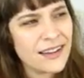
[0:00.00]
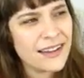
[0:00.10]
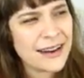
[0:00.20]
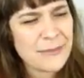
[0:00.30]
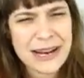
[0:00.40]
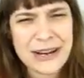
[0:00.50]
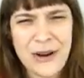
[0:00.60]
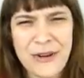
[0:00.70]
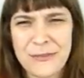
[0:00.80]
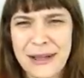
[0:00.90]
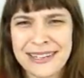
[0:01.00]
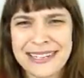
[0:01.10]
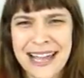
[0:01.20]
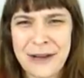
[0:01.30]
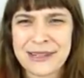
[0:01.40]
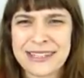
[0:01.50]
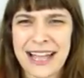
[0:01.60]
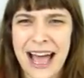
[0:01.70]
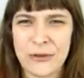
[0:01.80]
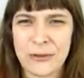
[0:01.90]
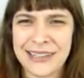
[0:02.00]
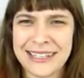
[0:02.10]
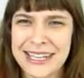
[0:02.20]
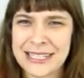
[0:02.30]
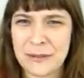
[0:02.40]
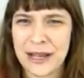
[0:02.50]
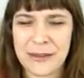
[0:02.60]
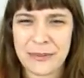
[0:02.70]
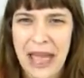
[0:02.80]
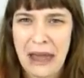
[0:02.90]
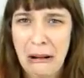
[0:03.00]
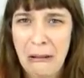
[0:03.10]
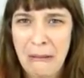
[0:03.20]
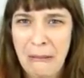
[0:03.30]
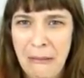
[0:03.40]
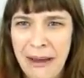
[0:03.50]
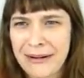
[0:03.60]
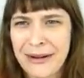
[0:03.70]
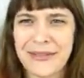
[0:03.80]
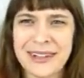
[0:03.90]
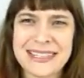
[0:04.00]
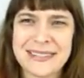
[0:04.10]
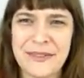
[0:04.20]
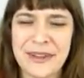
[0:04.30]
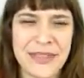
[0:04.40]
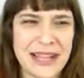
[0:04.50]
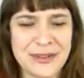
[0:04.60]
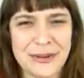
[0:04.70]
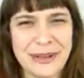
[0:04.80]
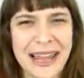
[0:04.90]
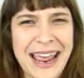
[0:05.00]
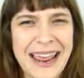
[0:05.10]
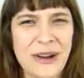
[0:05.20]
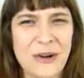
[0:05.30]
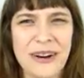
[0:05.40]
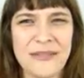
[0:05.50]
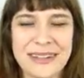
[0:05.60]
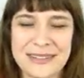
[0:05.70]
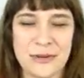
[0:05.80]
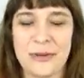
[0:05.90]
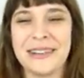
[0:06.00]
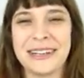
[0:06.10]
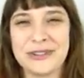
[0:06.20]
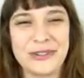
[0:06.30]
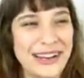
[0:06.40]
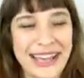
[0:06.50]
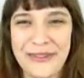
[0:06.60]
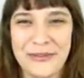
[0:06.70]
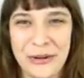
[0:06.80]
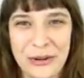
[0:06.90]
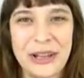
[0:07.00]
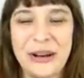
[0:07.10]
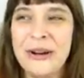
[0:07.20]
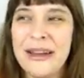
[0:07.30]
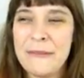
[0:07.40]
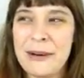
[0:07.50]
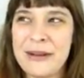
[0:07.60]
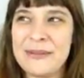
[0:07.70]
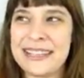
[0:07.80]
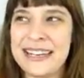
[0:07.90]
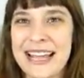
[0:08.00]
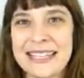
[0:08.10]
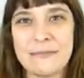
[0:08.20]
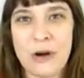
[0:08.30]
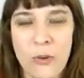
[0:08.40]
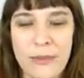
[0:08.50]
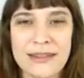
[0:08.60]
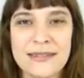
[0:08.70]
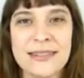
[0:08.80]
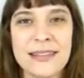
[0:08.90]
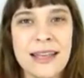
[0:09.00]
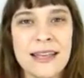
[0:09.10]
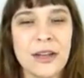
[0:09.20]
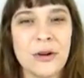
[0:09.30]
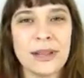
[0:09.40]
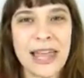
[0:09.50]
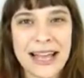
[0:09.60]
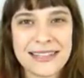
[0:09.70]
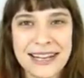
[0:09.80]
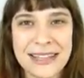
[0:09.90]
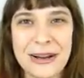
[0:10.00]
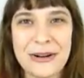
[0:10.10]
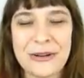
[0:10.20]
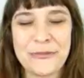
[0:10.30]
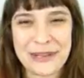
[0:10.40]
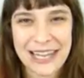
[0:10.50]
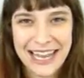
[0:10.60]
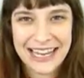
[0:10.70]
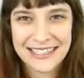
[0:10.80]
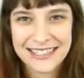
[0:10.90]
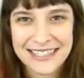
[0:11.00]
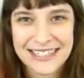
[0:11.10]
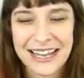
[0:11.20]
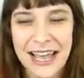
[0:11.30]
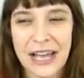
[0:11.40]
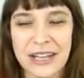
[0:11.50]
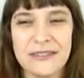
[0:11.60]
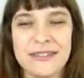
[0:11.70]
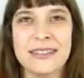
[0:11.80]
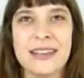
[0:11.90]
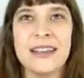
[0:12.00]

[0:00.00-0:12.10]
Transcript: anybody know if Melody Thomas Scott really does play the piano? I don't know if it's if that's her playing or if that's totally a trick. I have no clue. But it was a nice moment. They're relaxing in their new place and